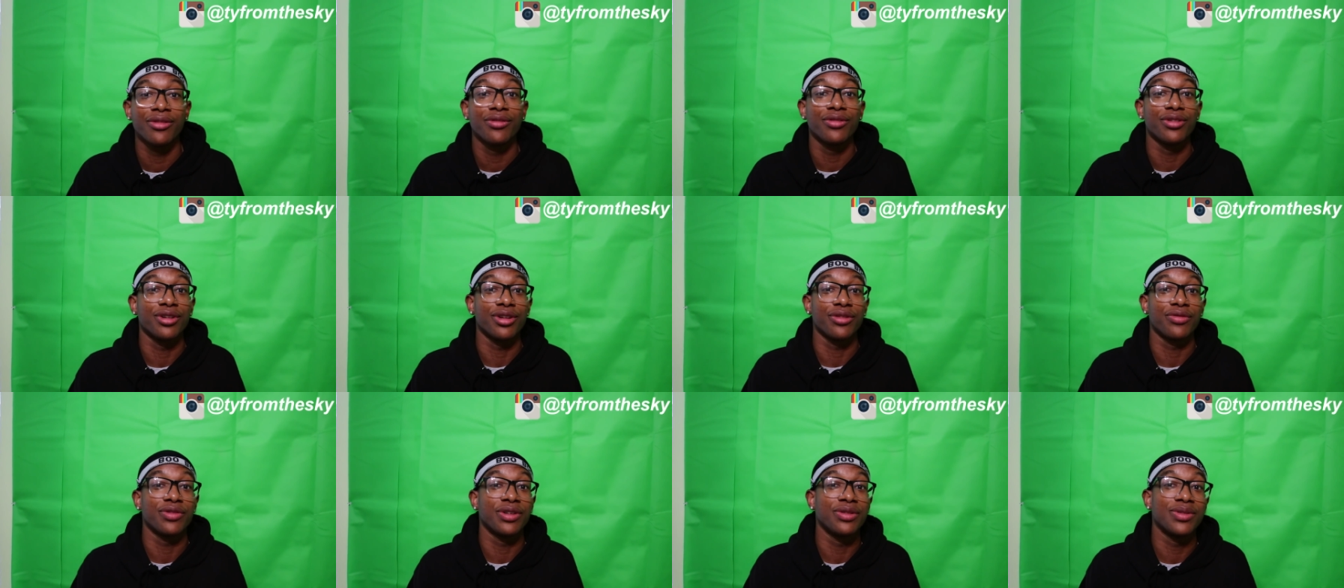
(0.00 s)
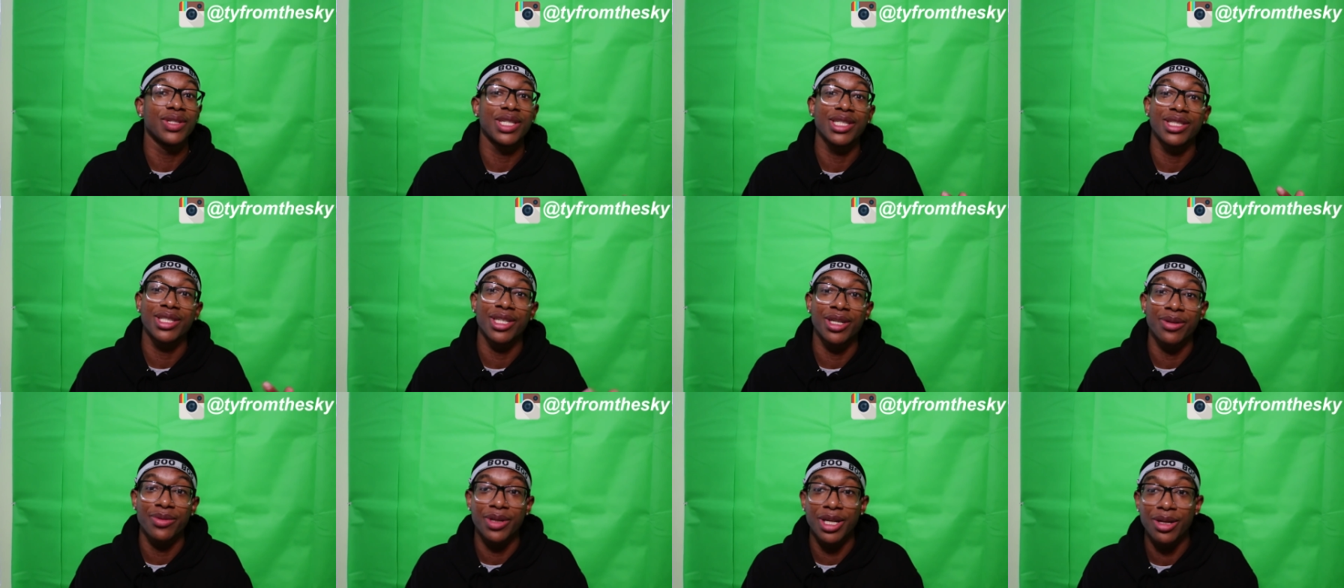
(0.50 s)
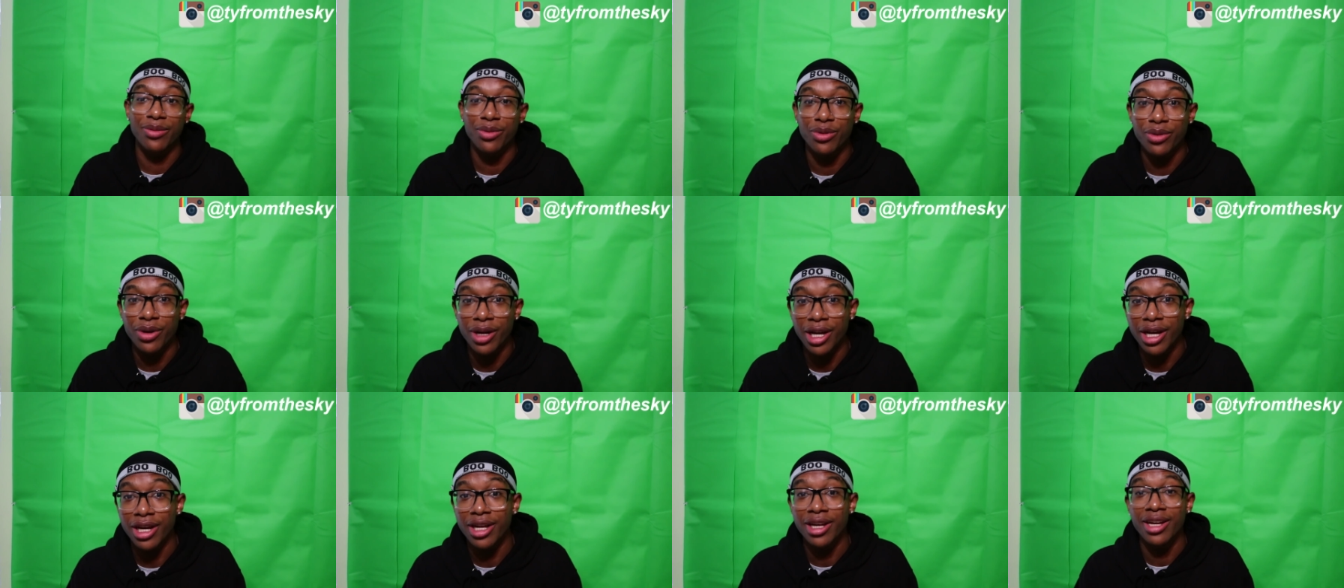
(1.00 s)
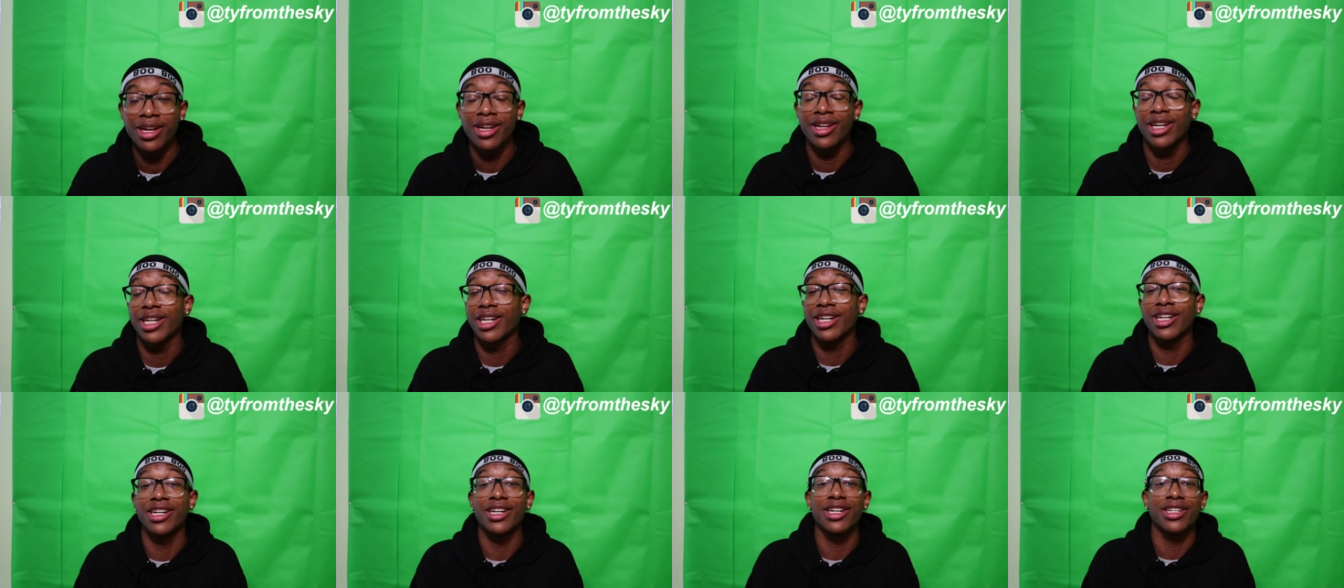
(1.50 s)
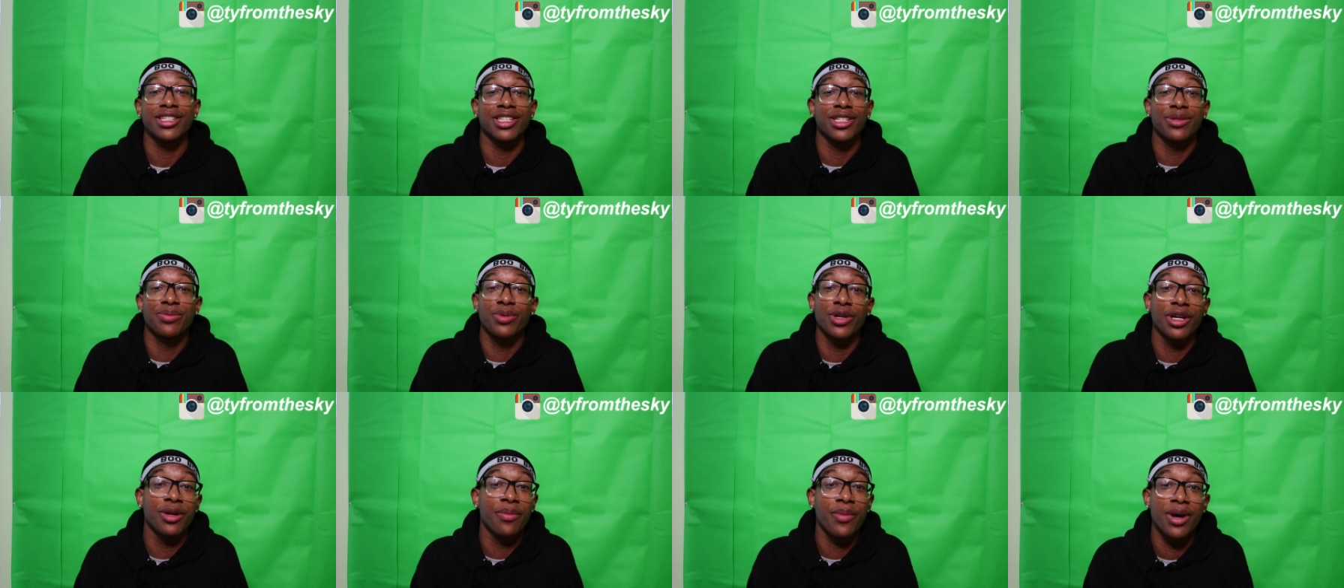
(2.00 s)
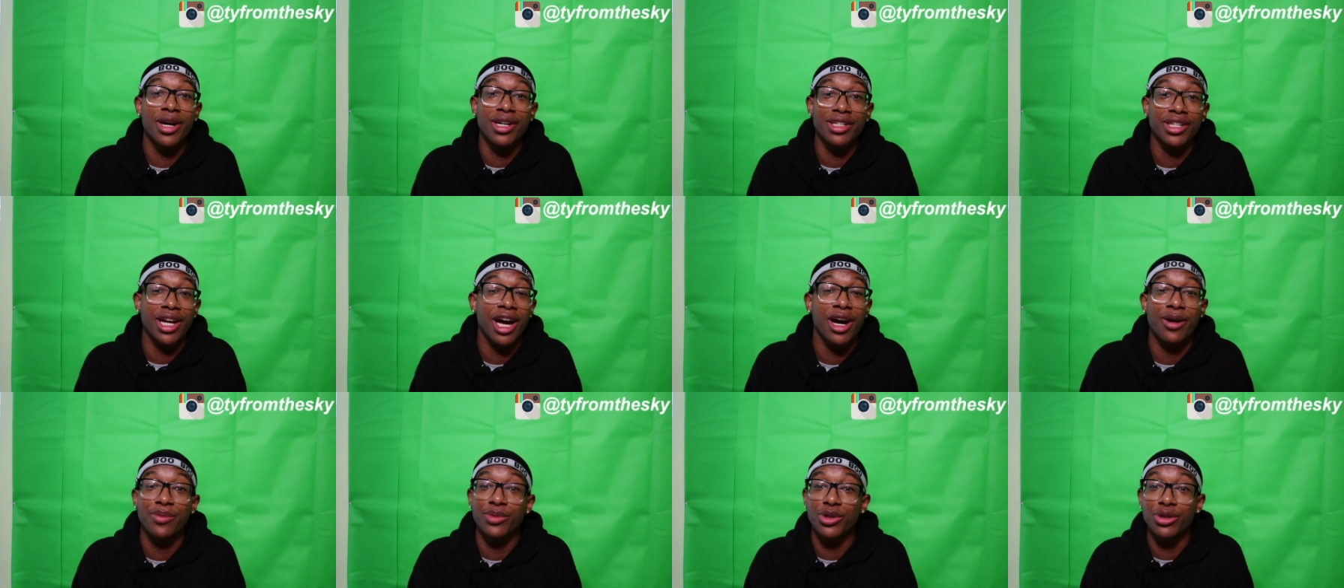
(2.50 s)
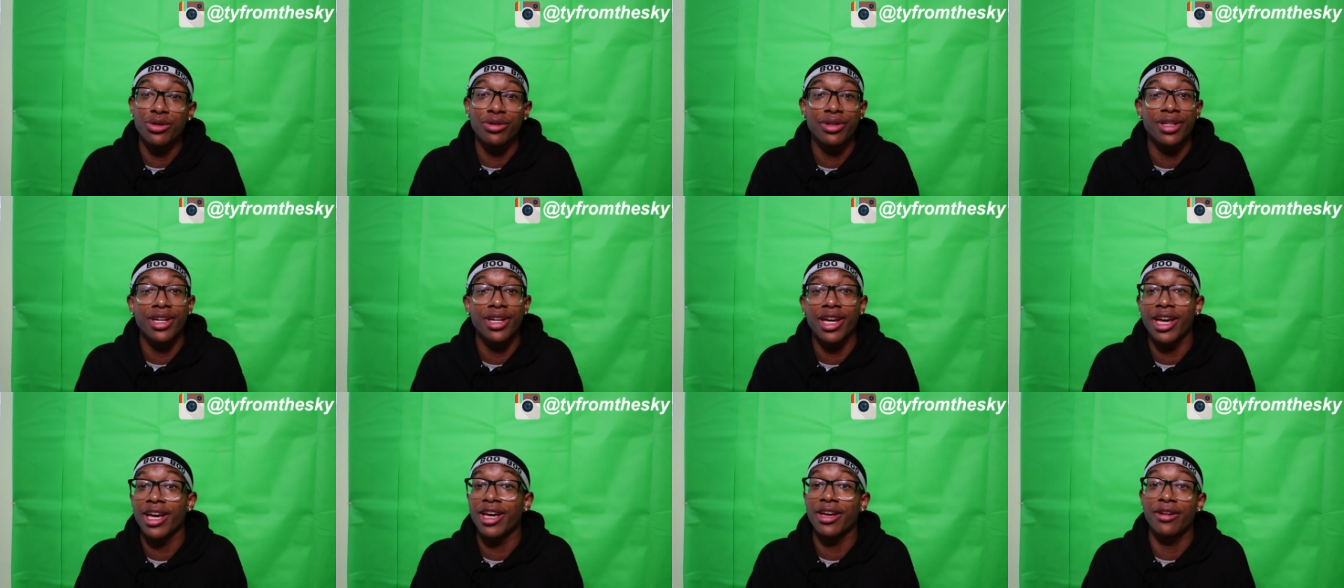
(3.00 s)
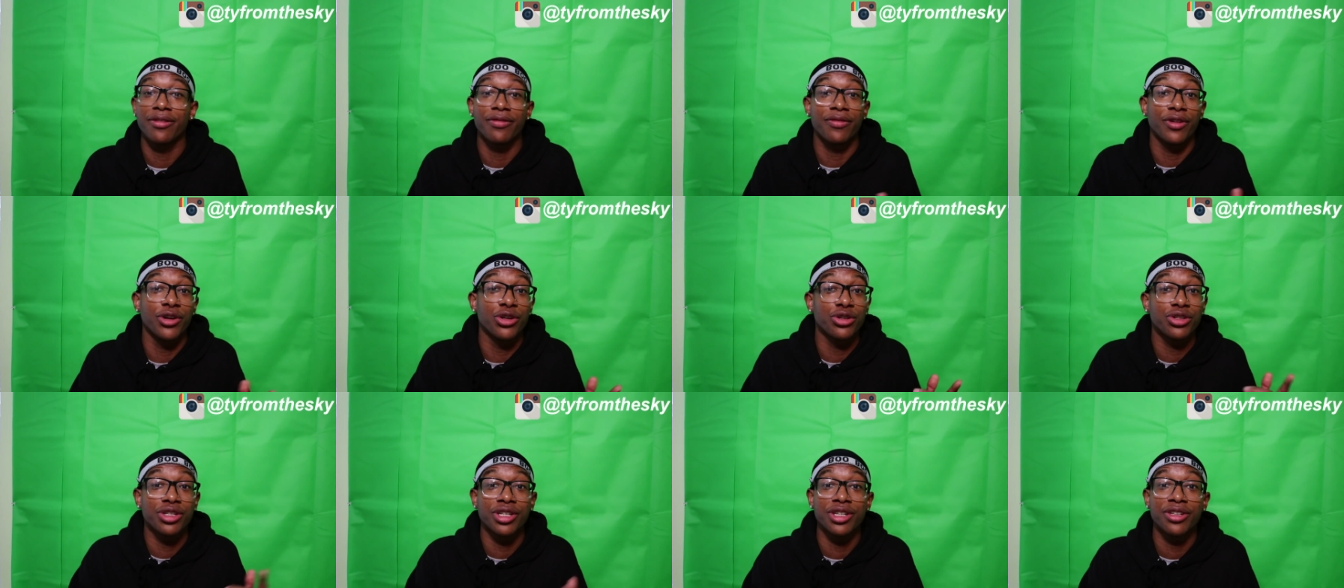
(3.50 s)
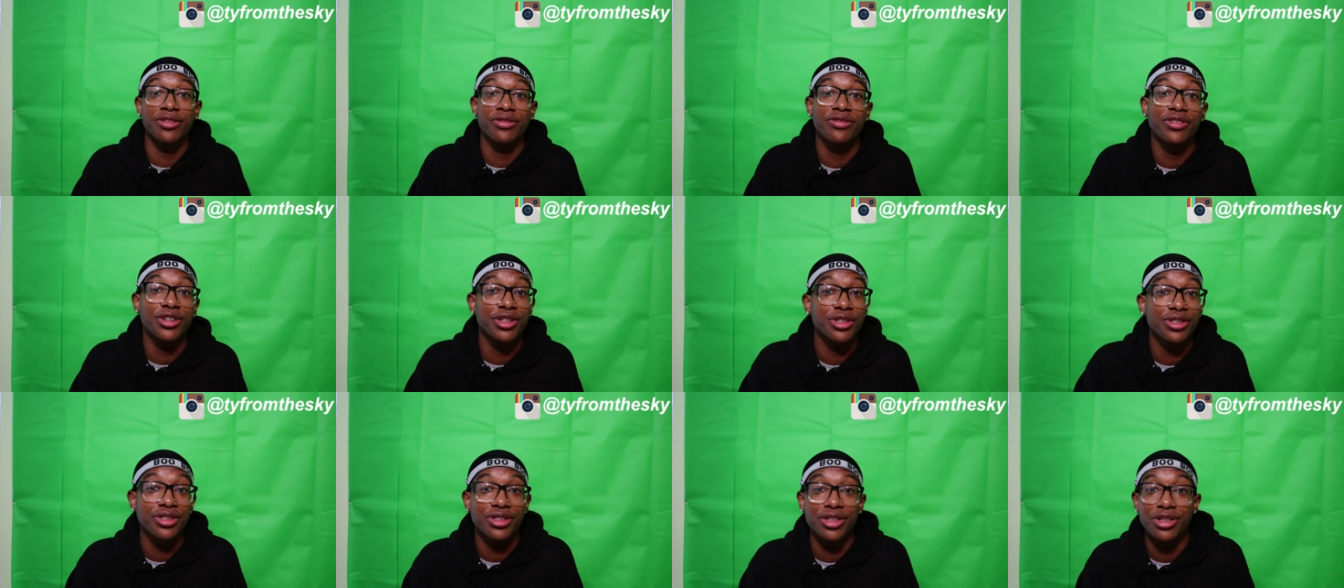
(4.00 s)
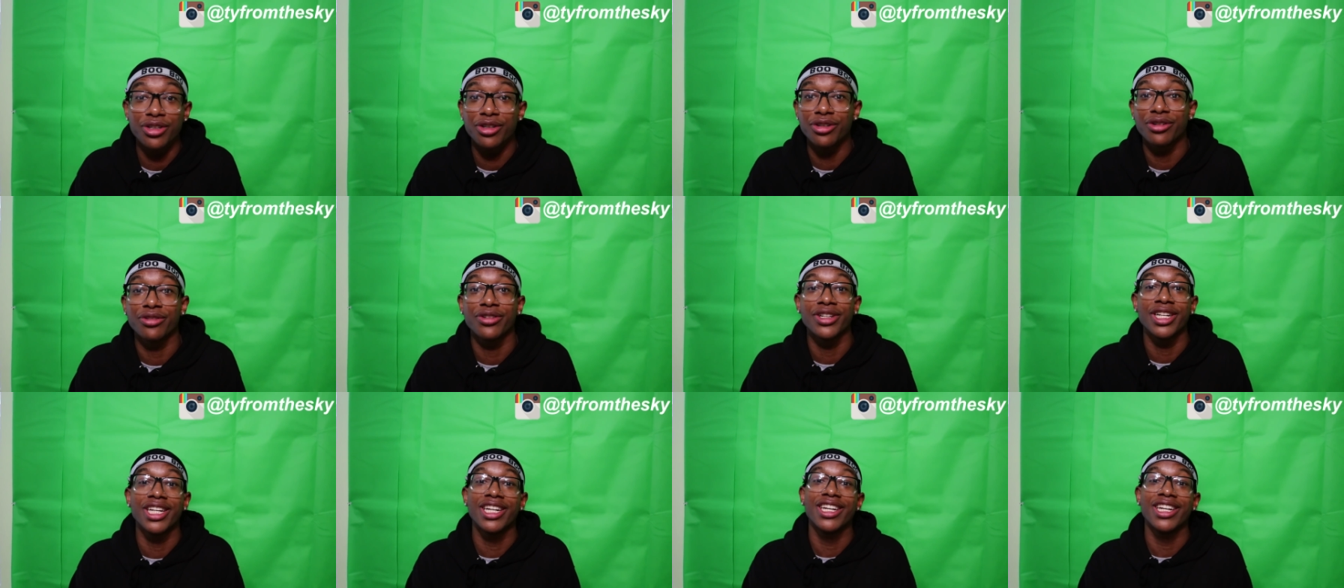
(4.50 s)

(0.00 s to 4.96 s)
for the fifty sub giveaway because it's pretty much how I'm doing it. Hey, first come, first serve.